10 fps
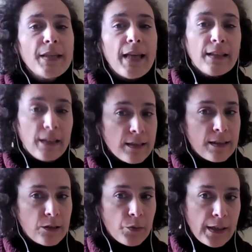and
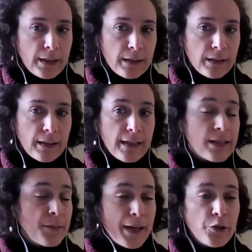guns trade
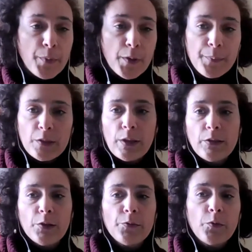is a major
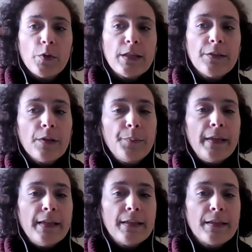perpetrator for civil
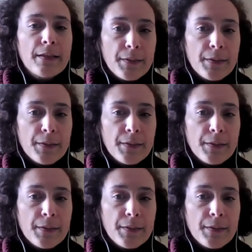peace.